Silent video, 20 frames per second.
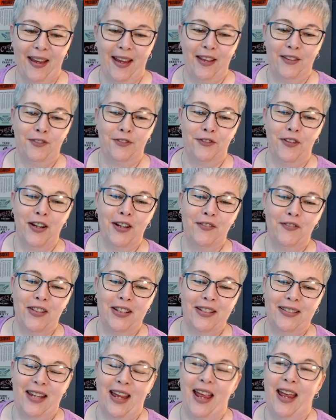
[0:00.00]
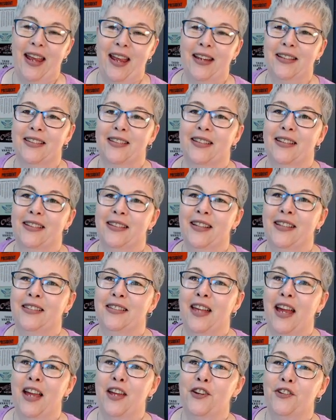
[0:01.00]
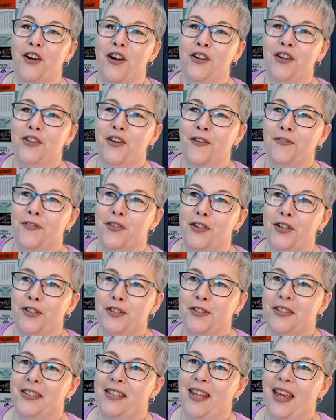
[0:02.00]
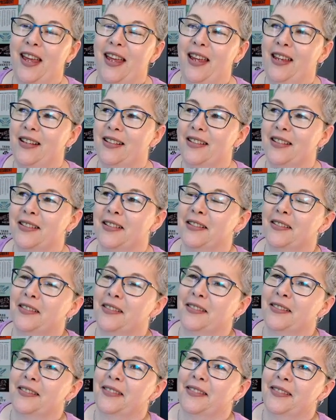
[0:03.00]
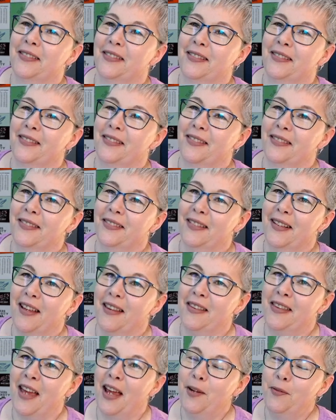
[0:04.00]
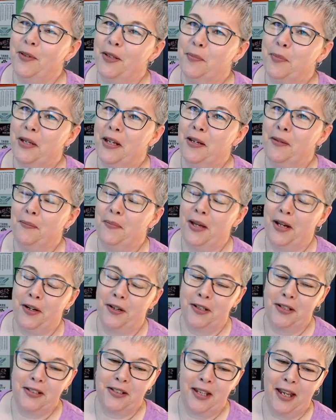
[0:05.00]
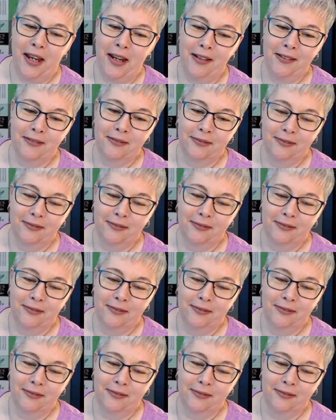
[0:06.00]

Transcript: in front of a date. Let's say you're on your first date. That would be embarrassing.